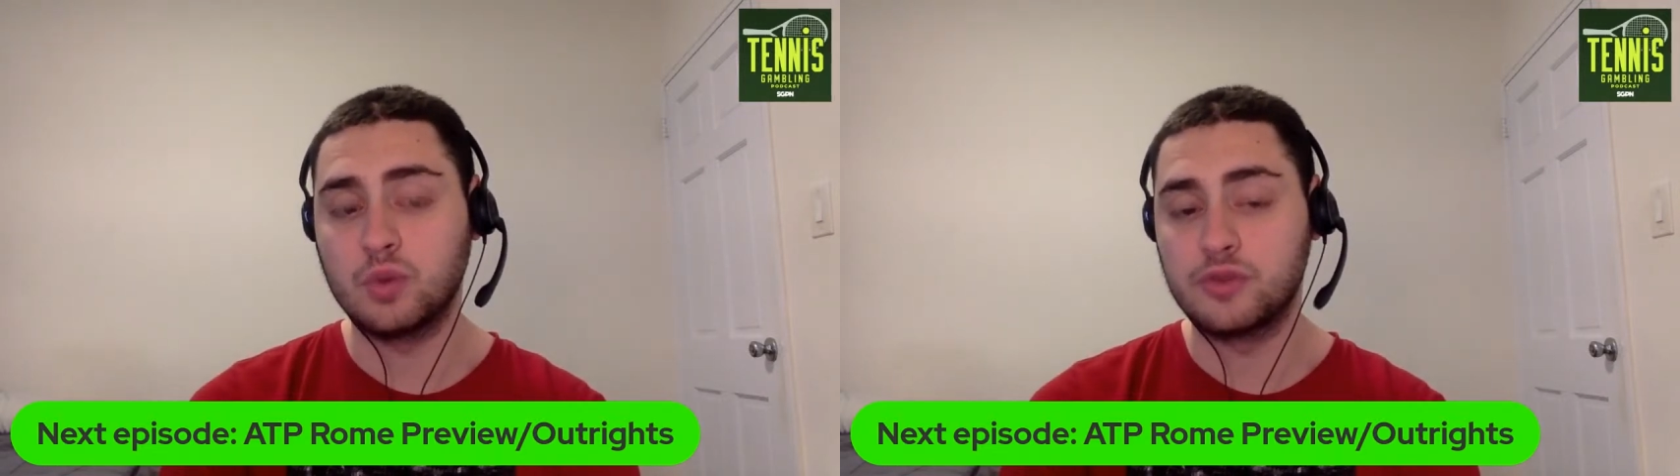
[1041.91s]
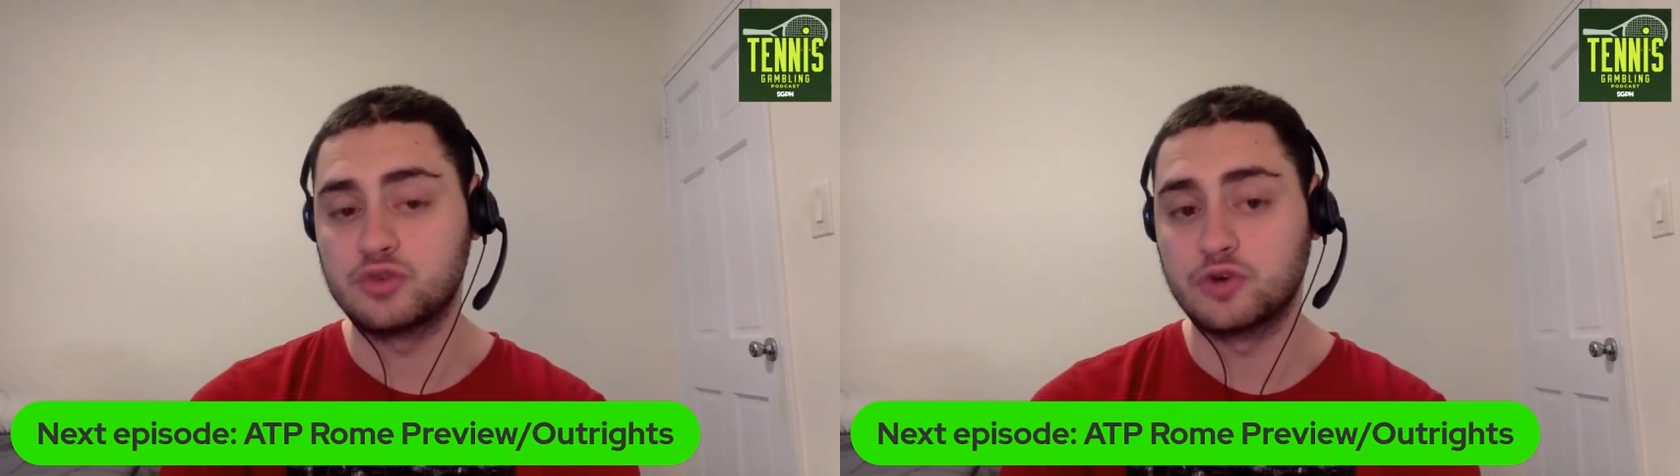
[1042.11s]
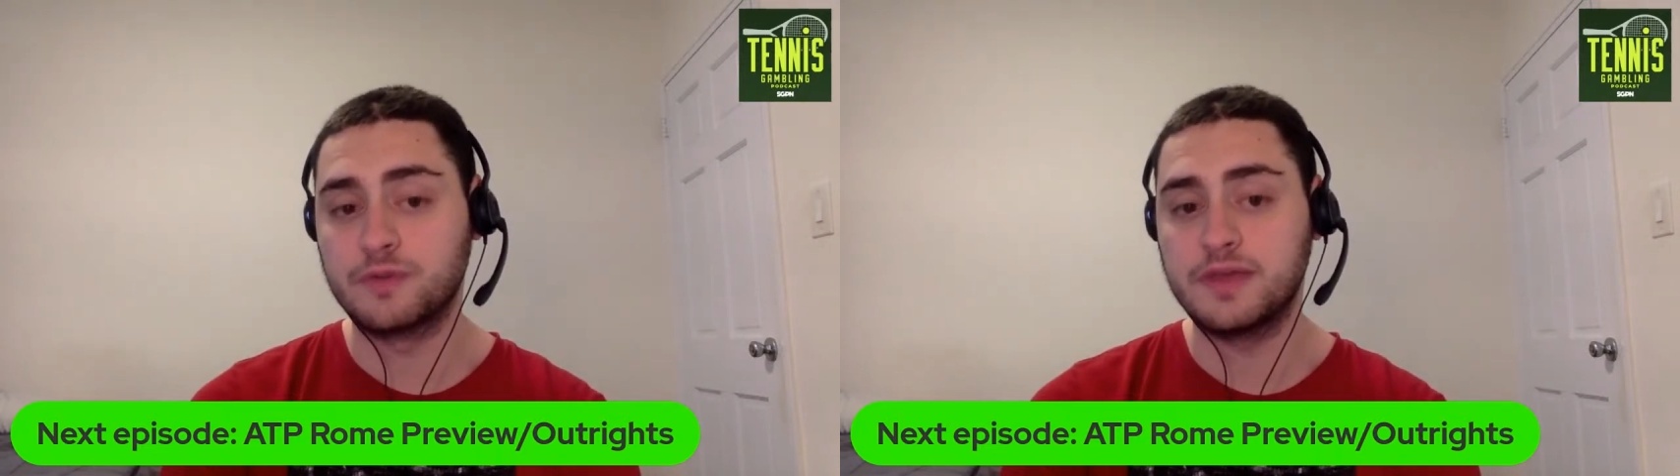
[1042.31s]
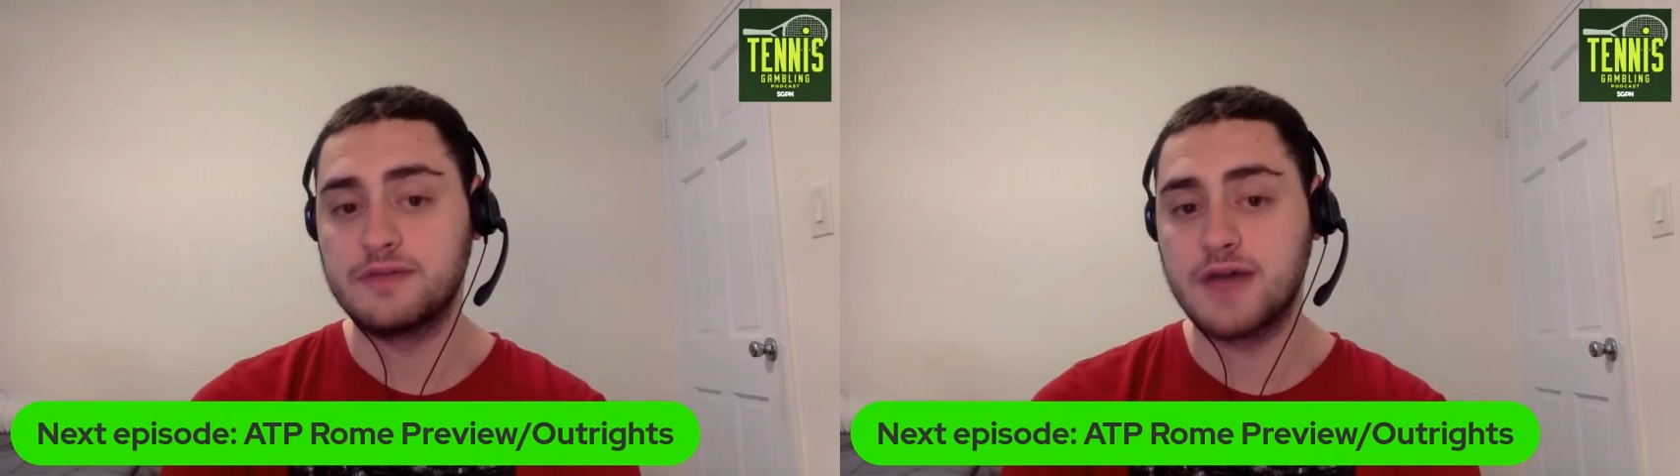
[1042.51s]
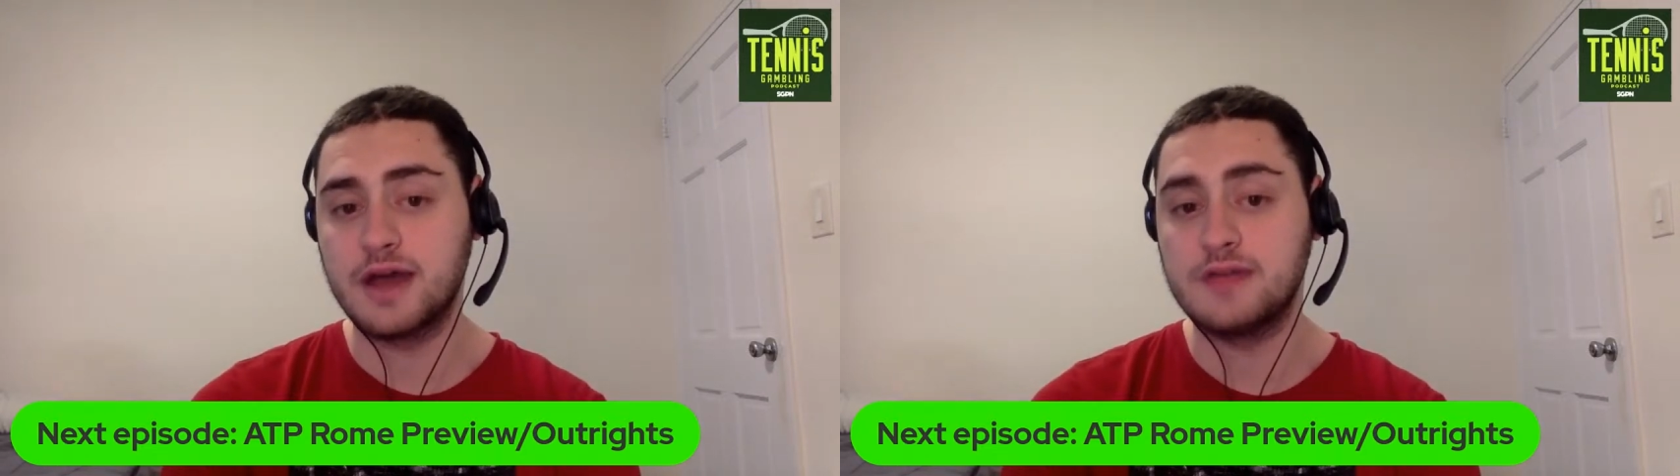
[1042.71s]
withdrew from the
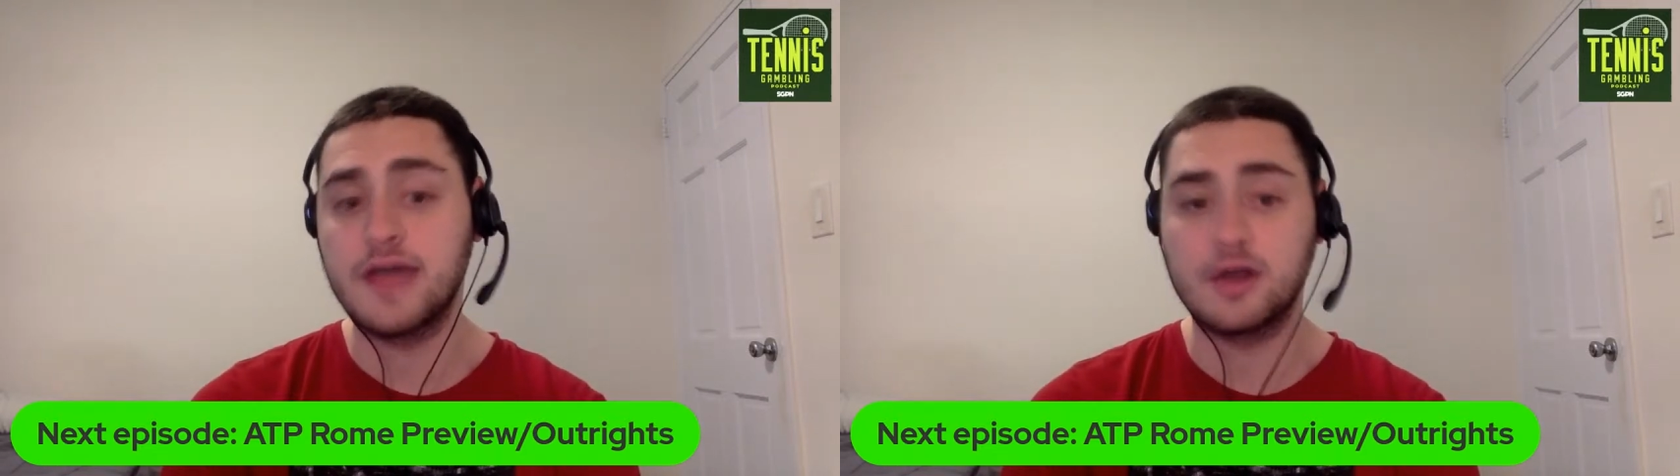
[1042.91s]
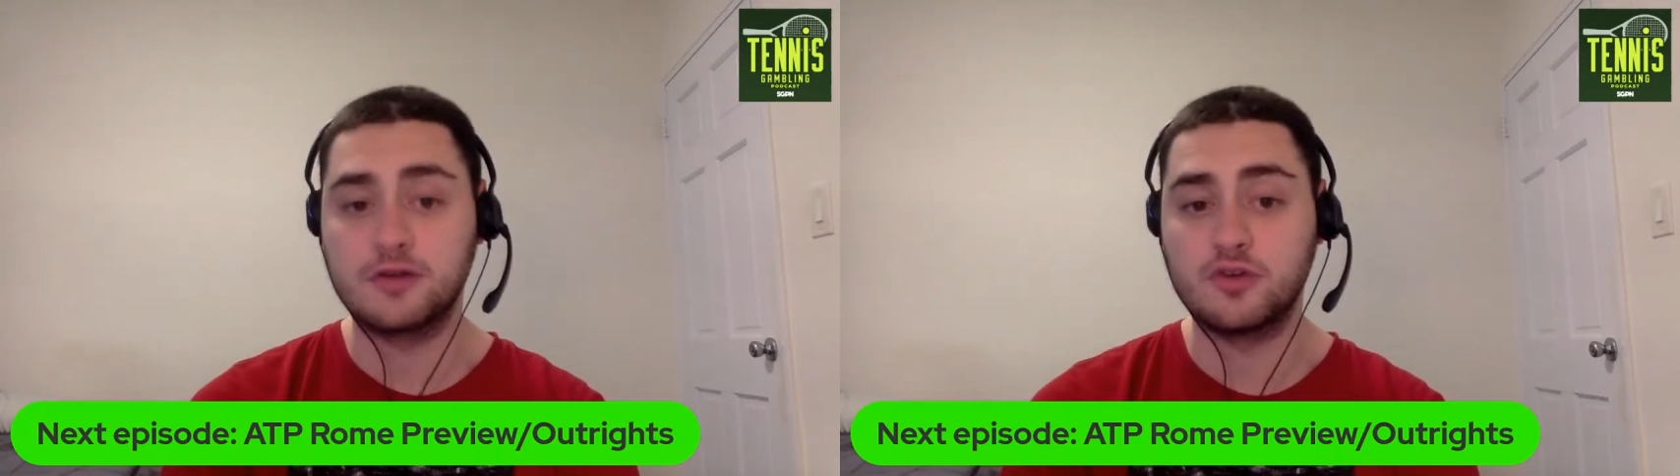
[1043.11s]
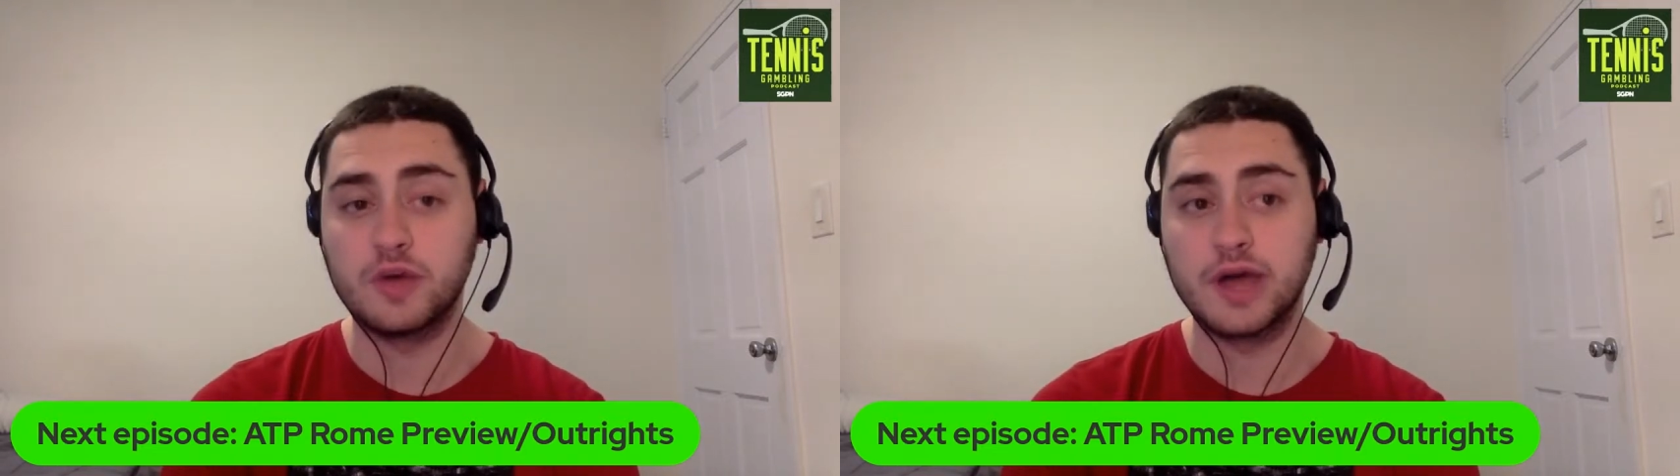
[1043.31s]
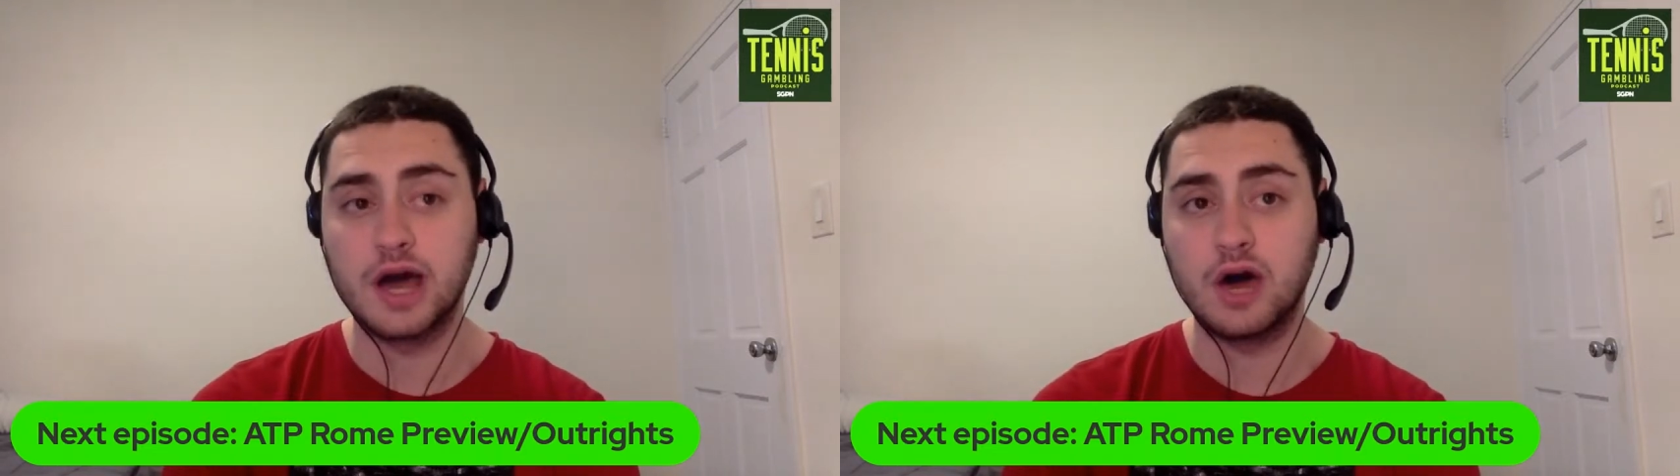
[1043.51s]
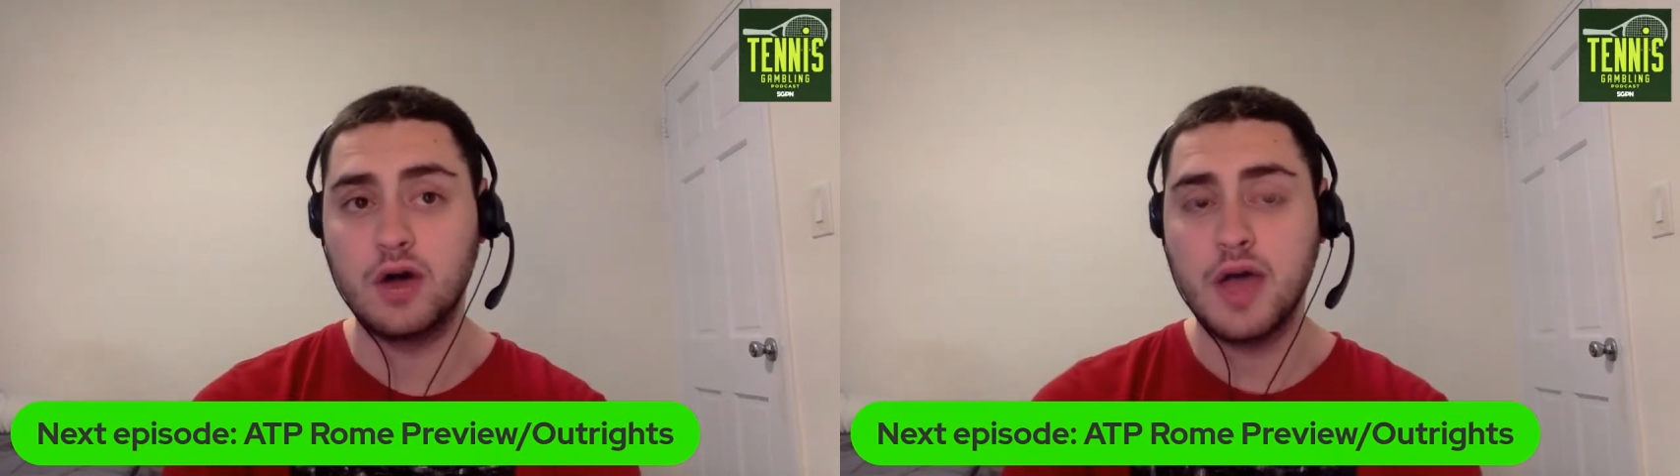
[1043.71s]
event a day or two
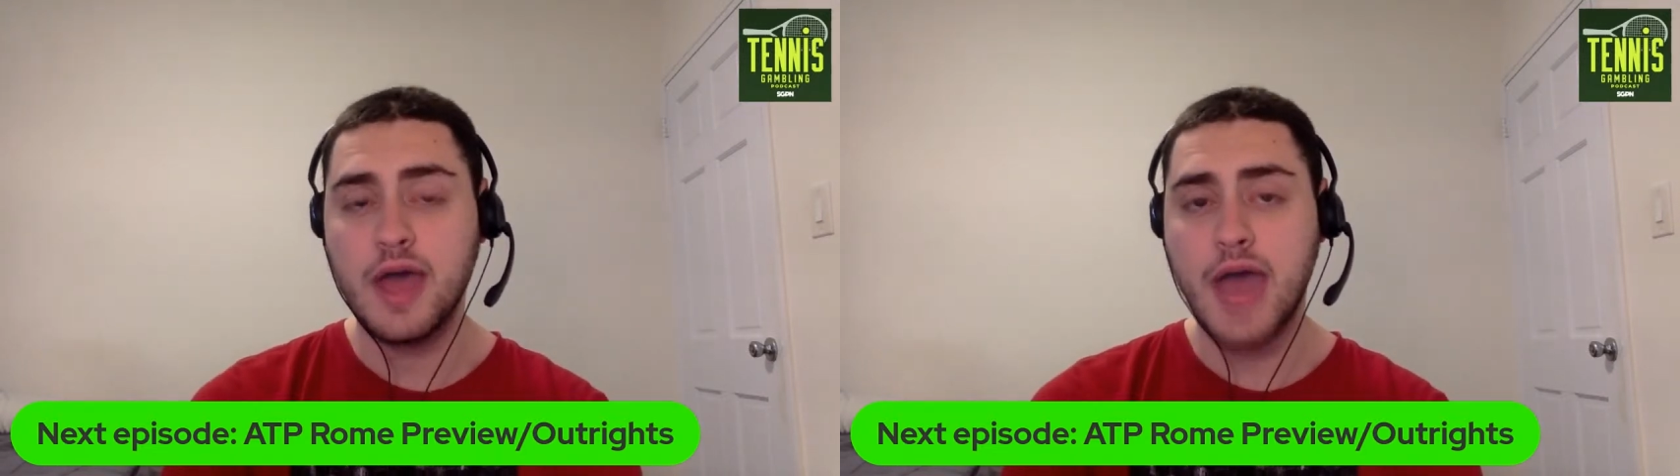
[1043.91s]
ago,